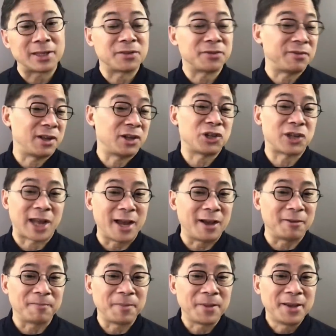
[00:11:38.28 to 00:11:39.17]
flushed
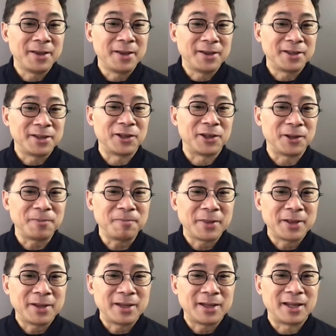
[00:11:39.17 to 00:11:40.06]
out, you
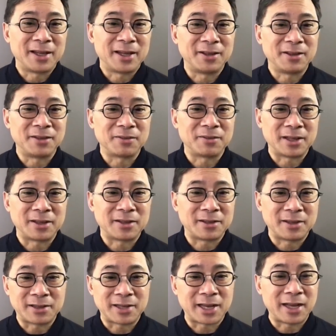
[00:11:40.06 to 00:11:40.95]
know,
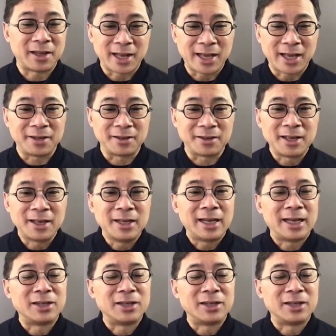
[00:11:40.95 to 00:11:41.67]
at the tail end.